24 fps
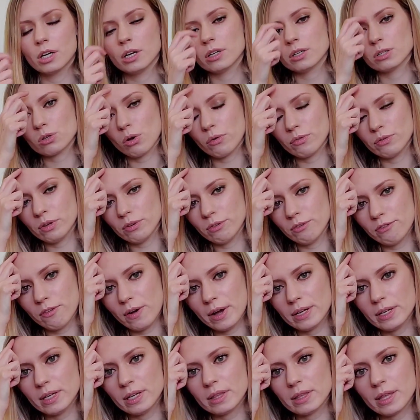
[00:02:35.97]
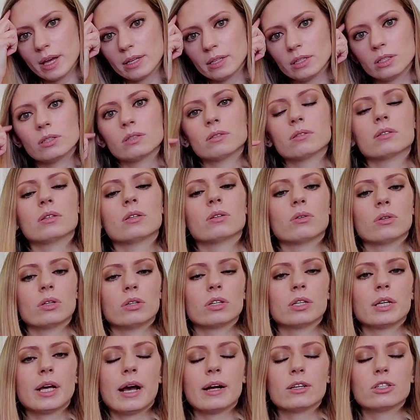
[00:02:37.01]
So if you're finding that,
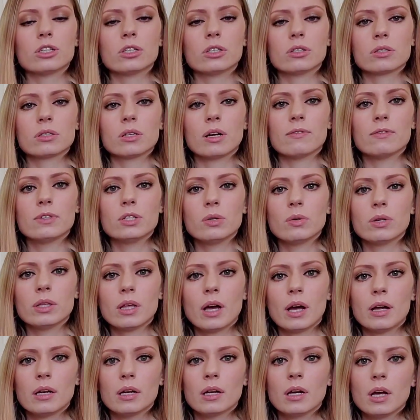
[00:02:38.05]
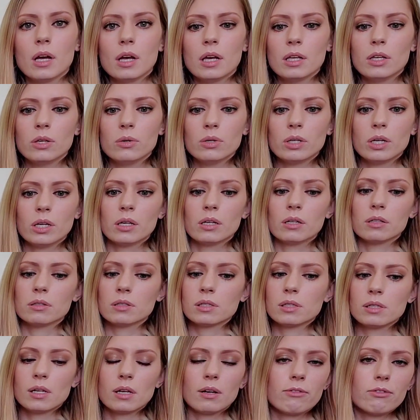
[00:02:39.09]
you're catching yourself doing that, you can
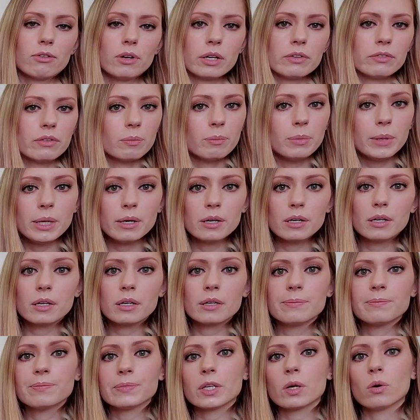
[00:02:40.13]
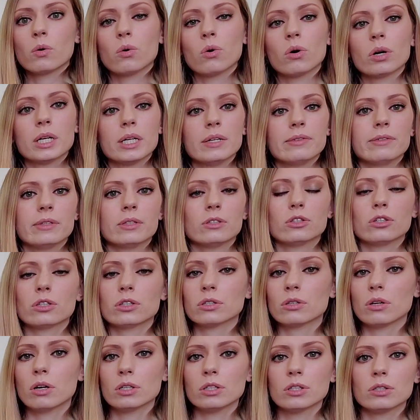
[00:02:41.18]
sit in front of a mirror or even
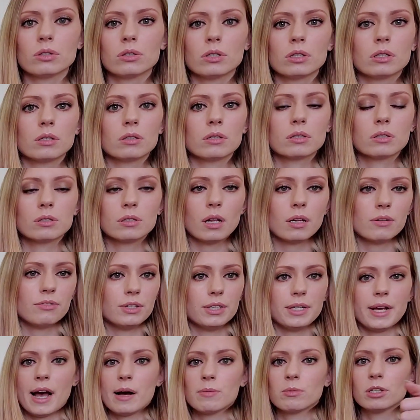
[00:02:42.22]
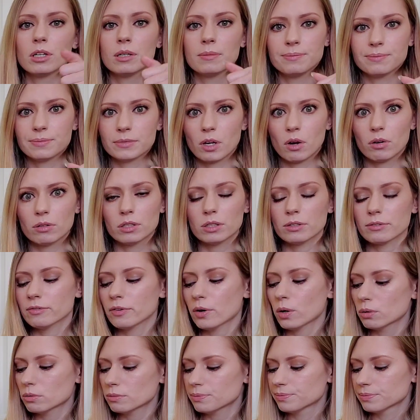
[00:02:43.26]
turn on your selfie camera on your
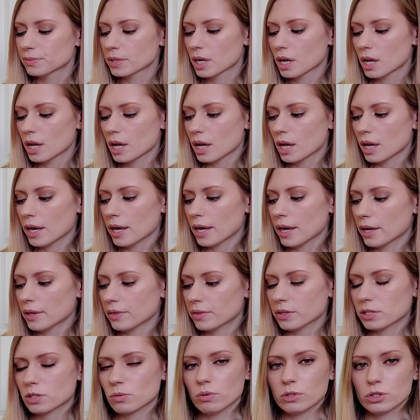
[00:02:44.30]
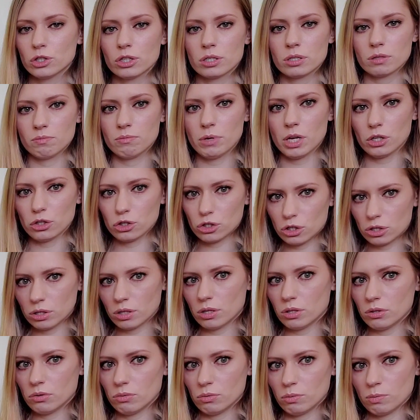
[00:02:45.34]
phone. And this will just make sure
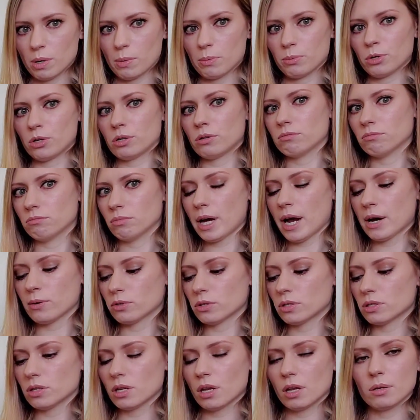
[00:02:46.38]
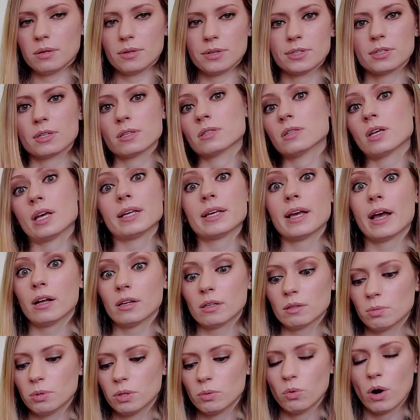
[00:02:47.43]
that you remember how to sit, since I
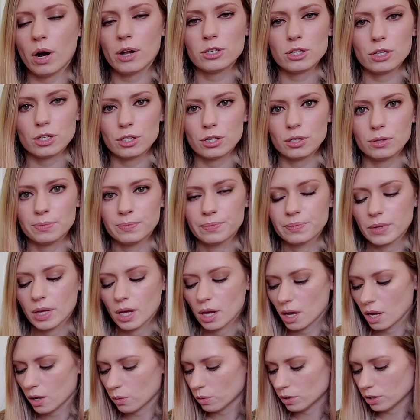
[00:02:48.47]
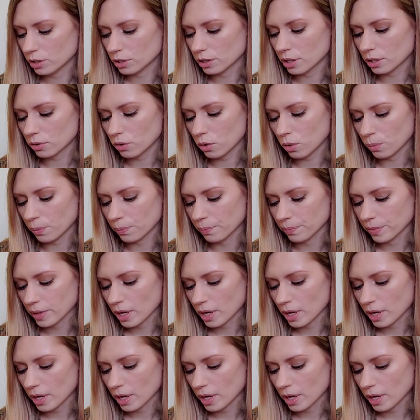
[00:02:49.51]
can't be watching you when you're at home.